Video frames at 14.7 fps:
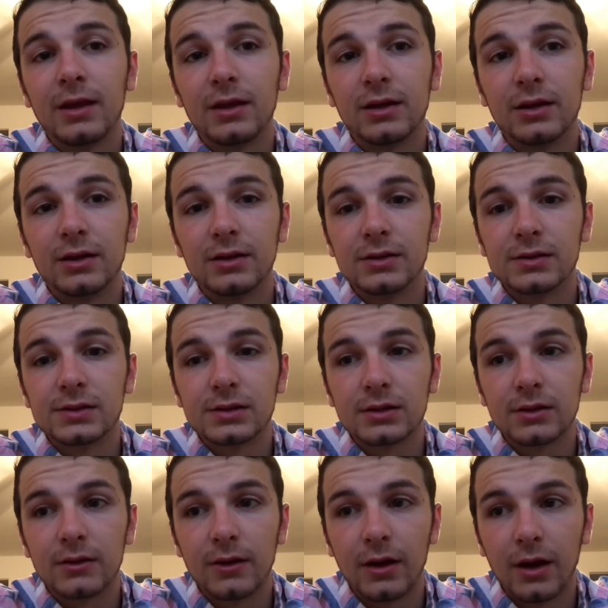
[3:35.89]
is
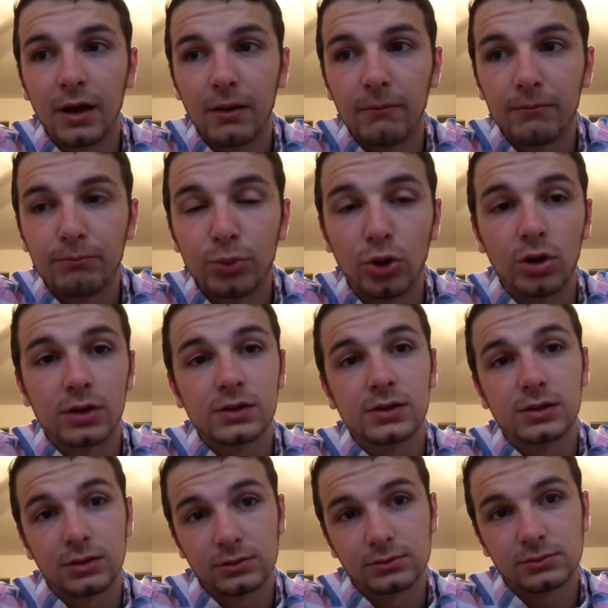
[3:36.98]

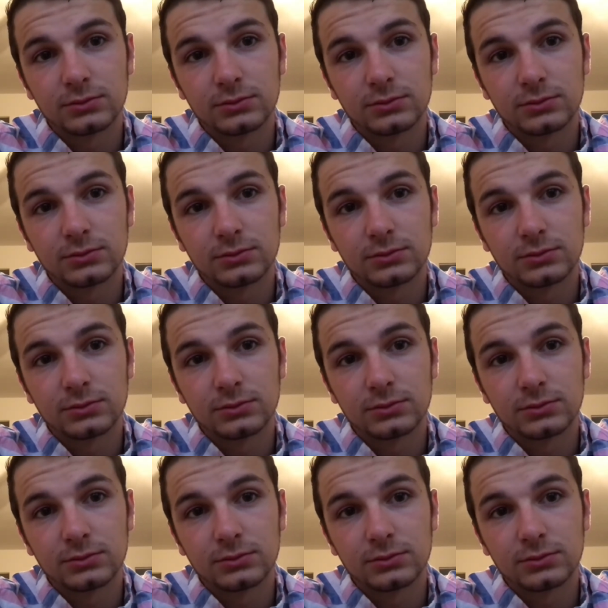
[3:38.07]
books.